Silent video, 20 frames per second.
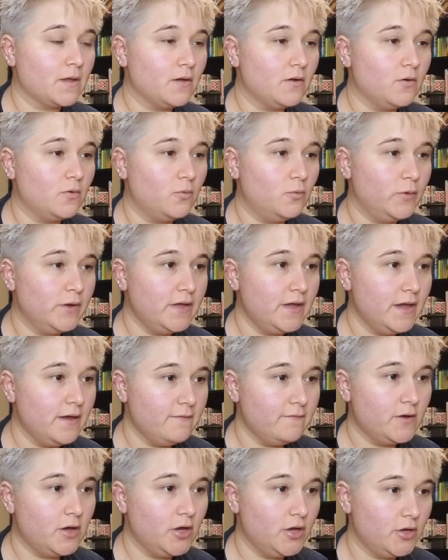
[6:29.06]
we have
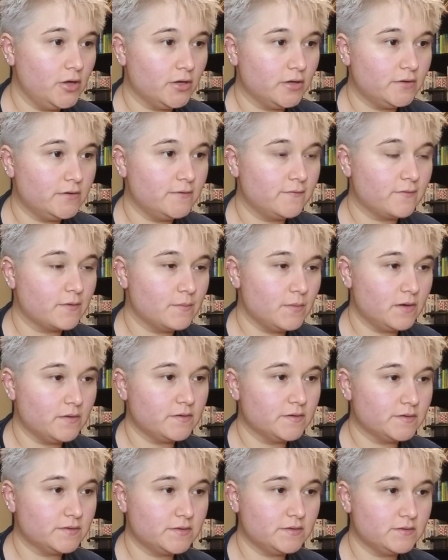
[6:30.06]
heard from other
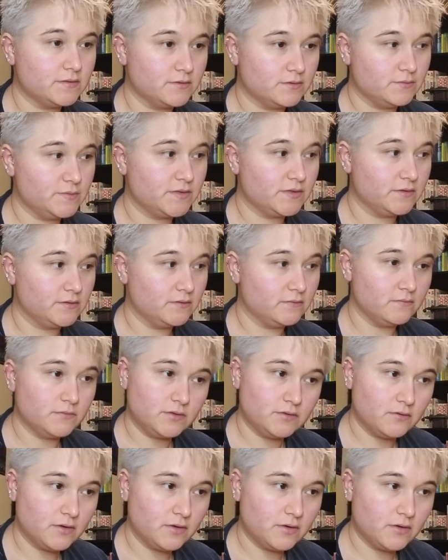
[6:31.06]
systems in